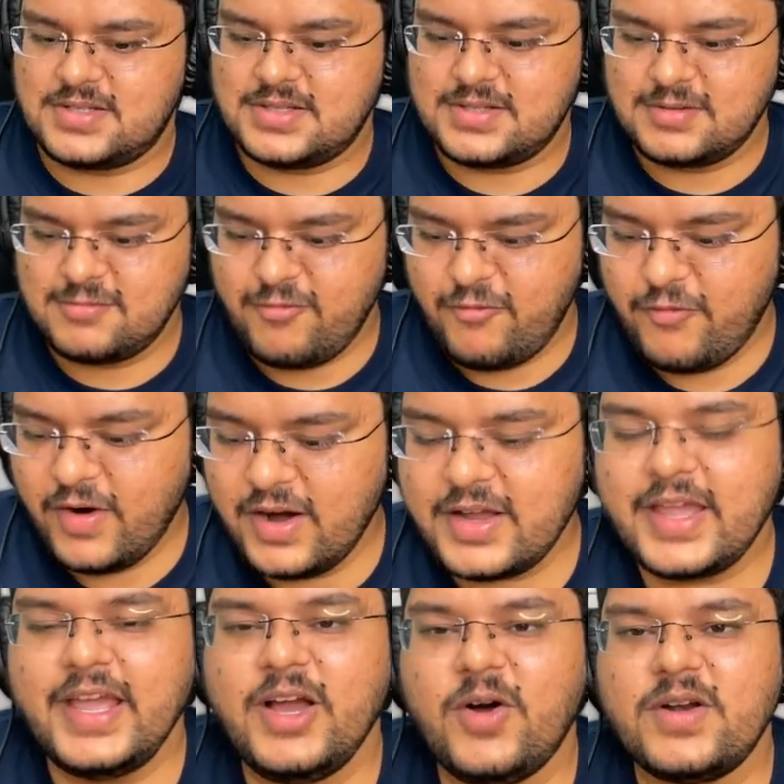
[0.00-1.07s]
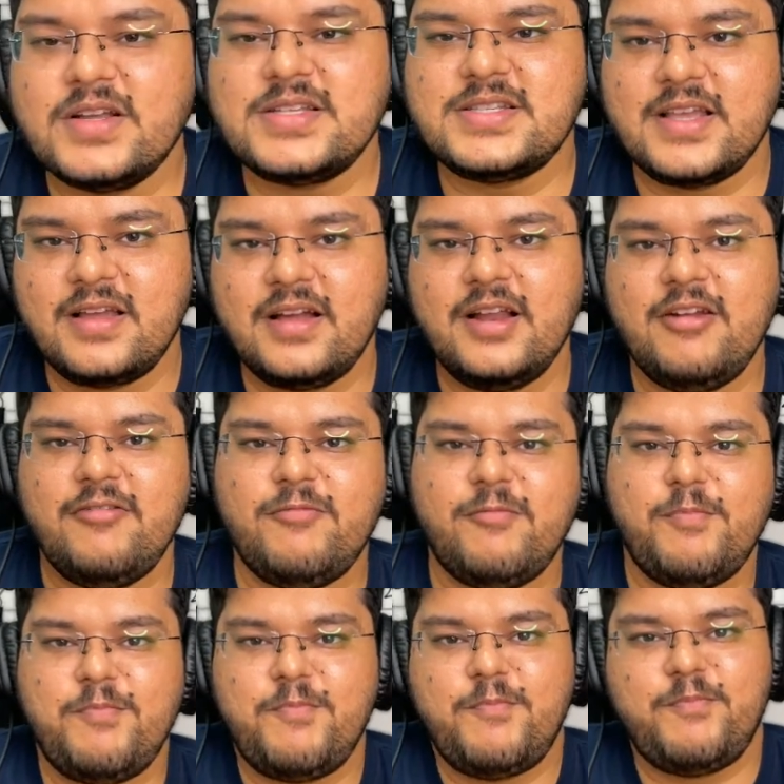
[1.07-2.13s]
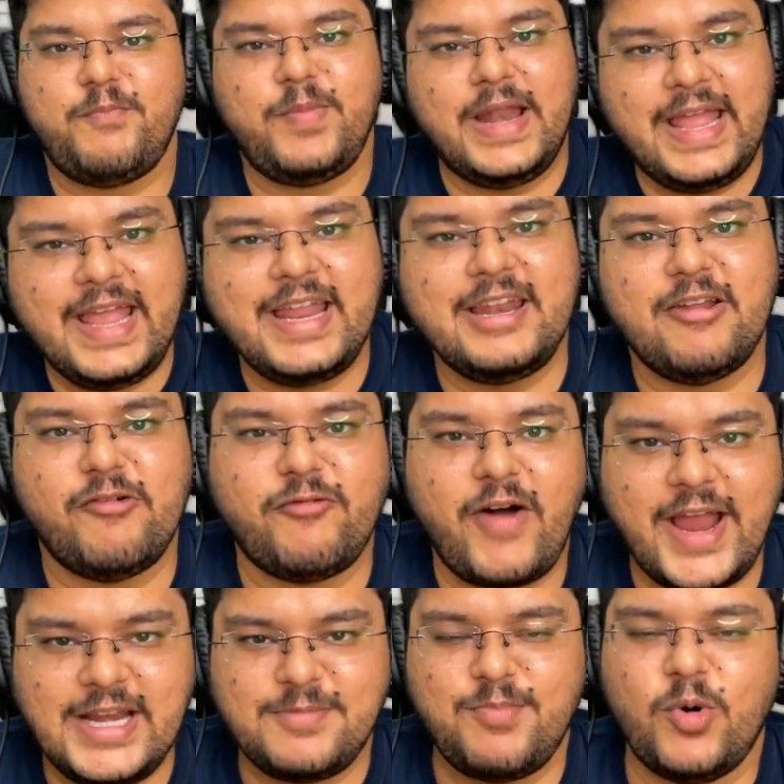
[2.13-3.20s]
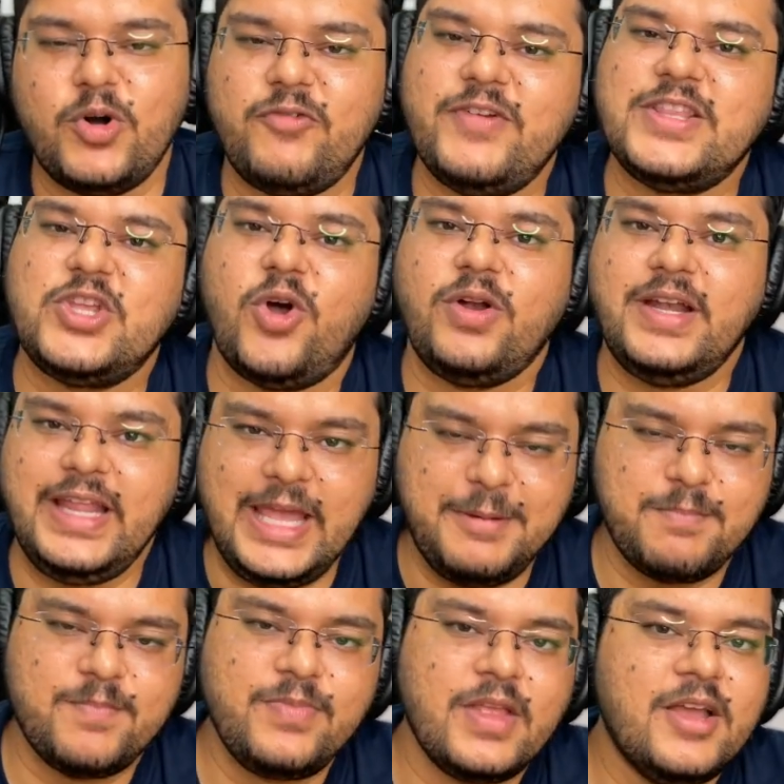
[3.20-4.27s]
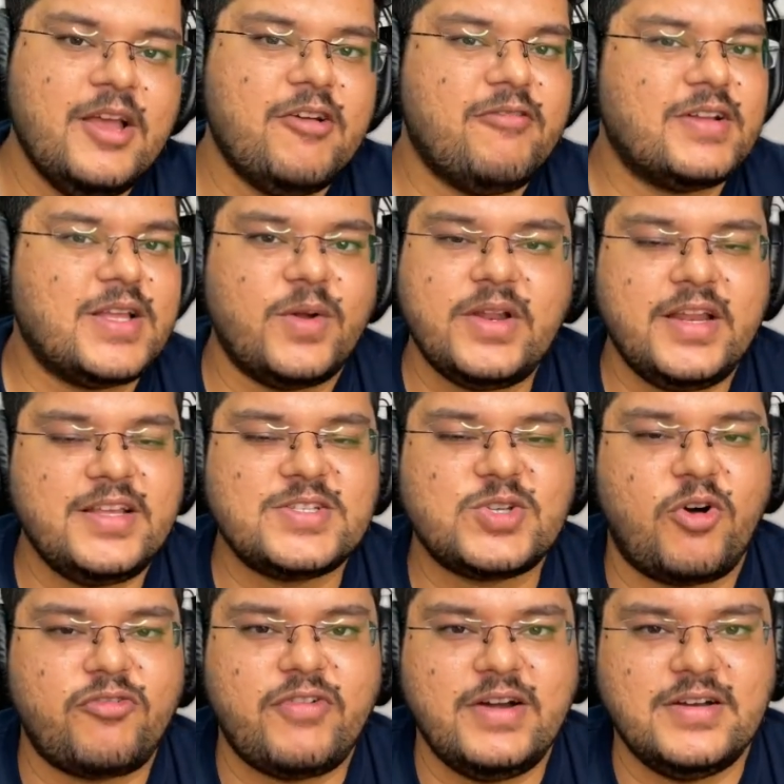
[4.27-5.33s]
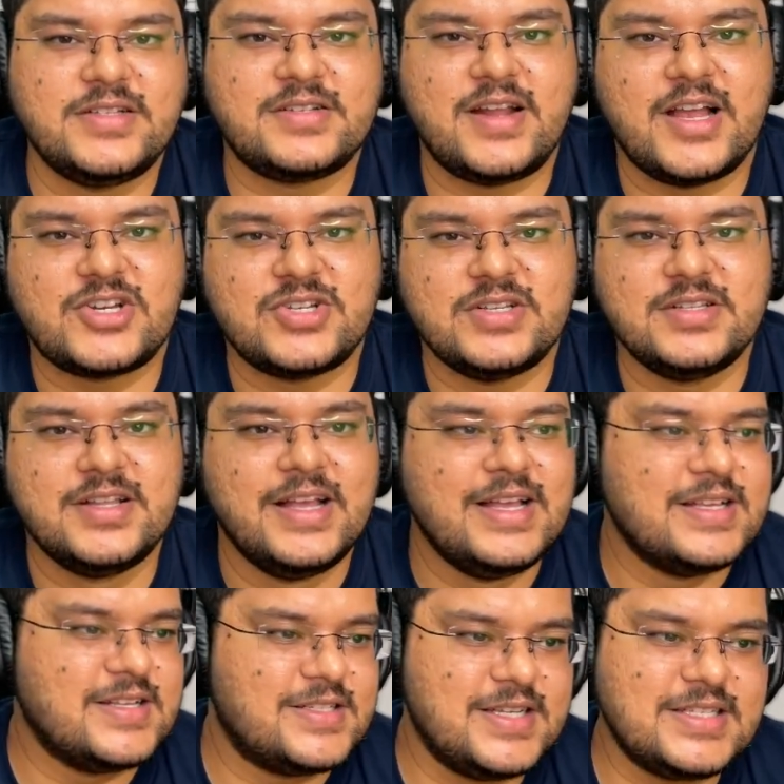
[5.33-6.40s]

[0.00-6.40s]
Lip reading: working on a single plain whiteboard with your team without any software distraction just